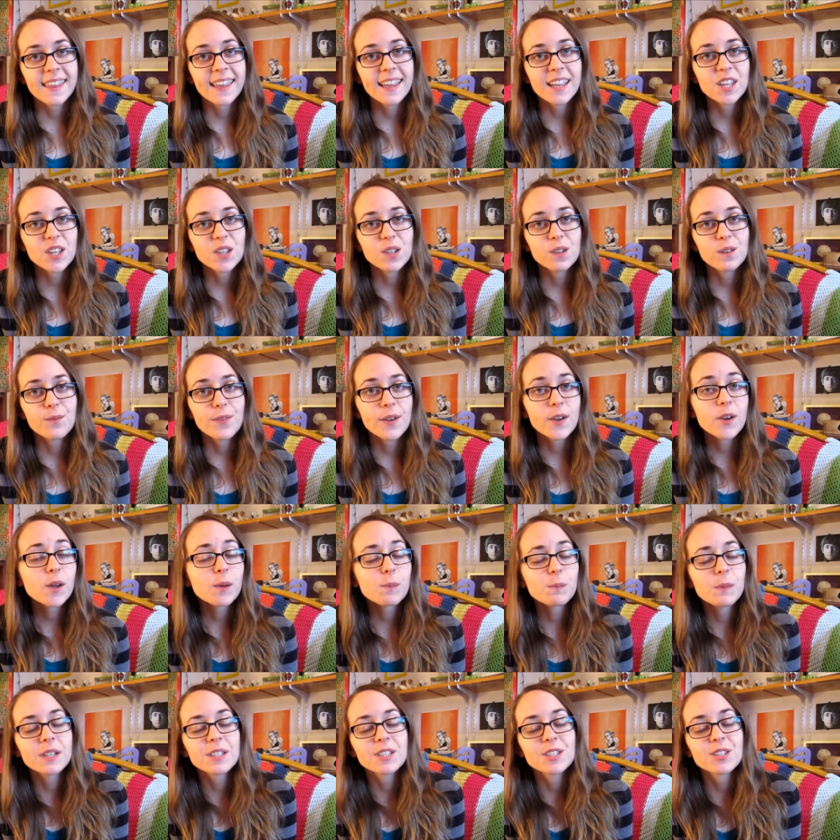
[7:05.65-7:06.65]
Thank you
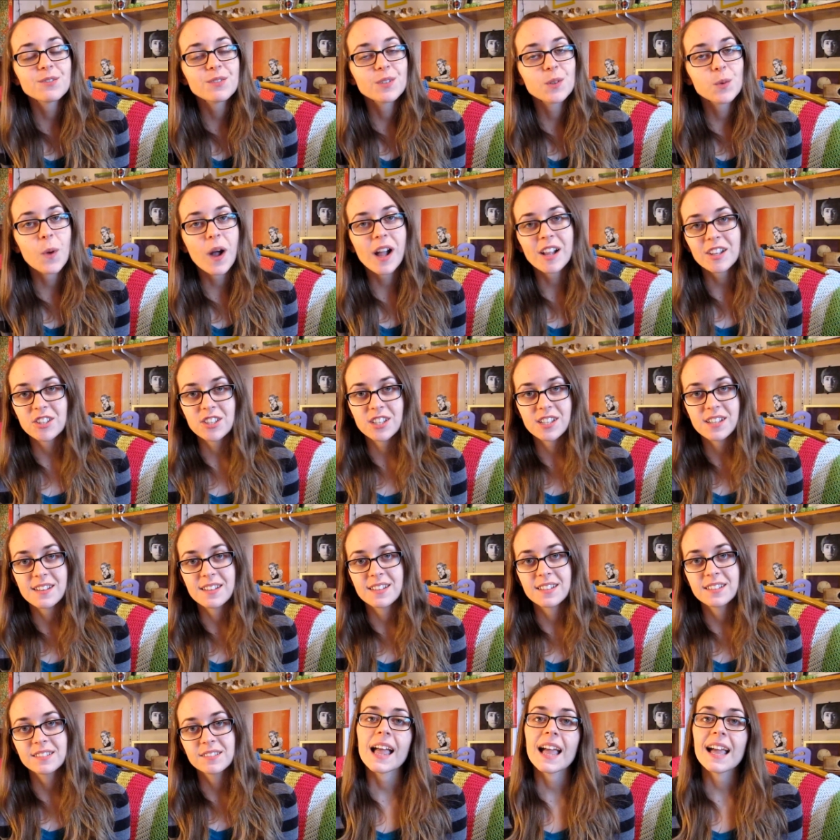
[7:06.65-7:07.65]
very much for
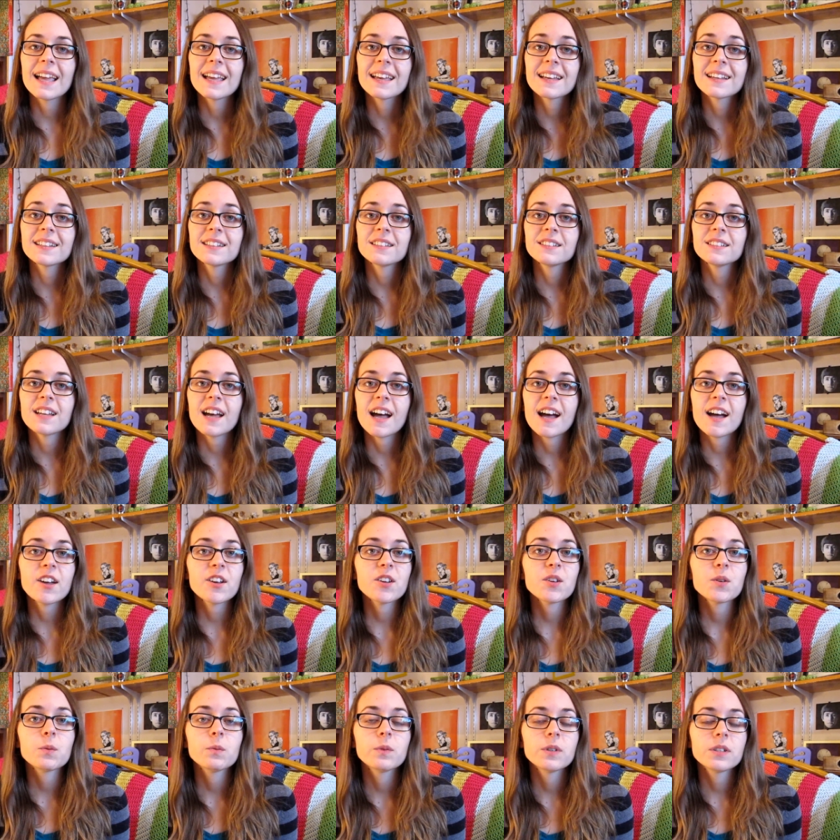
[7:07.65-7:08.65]
watching, and
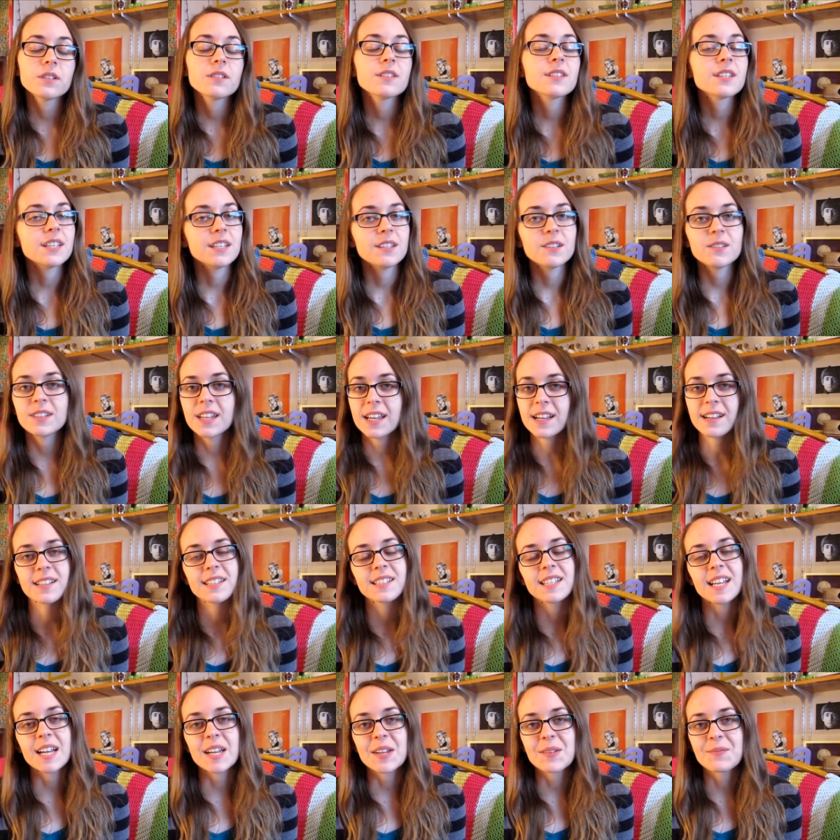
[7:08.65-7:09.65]
I will see you
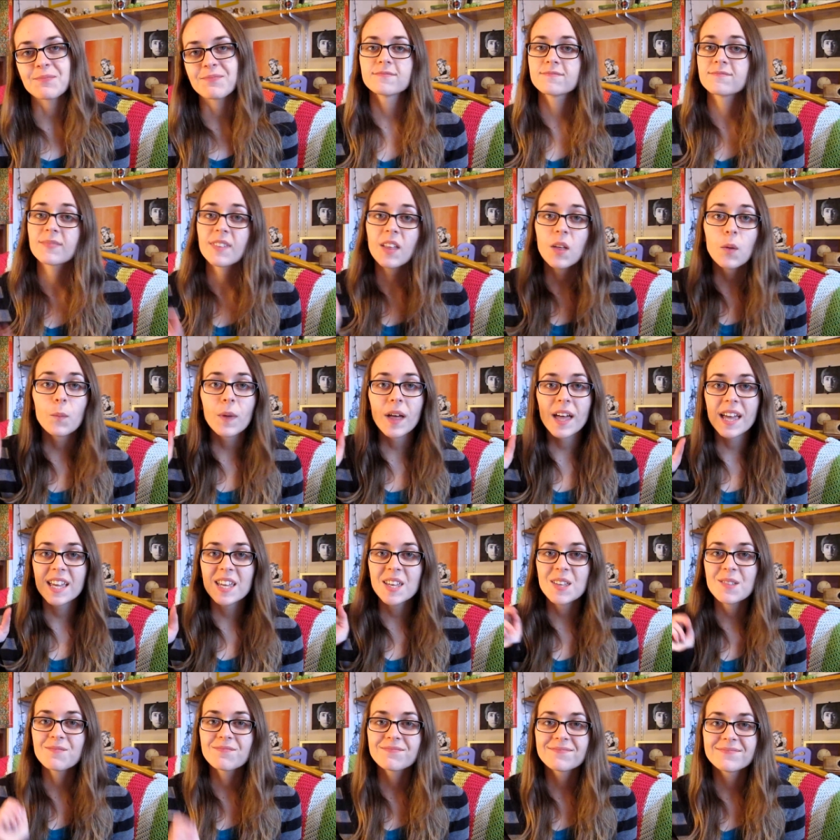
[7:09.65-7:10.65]
next time.
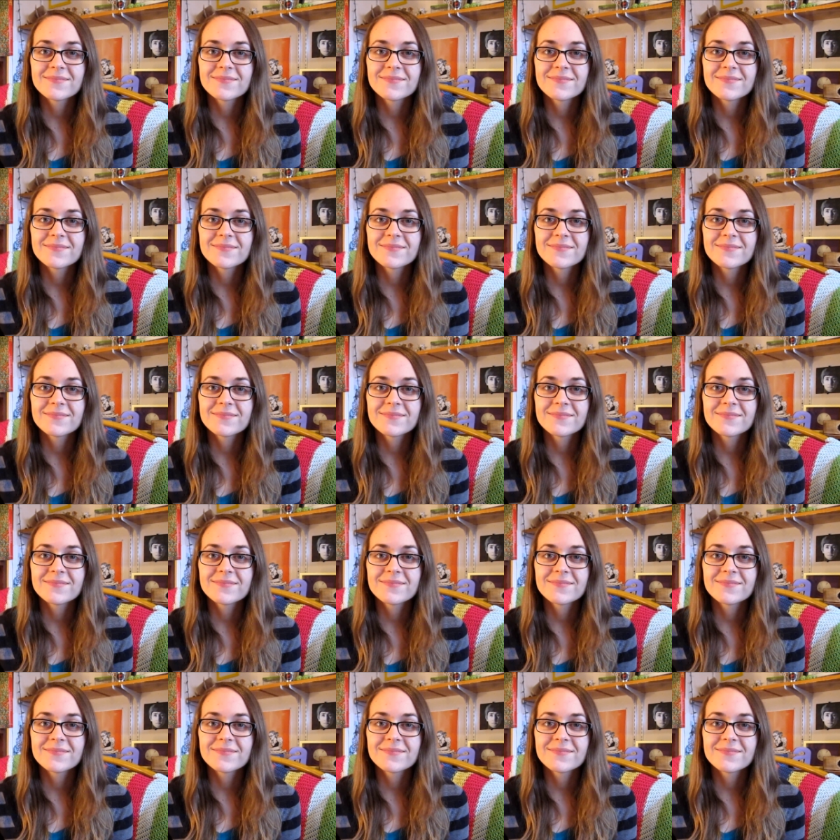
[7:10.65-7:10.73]
Bye!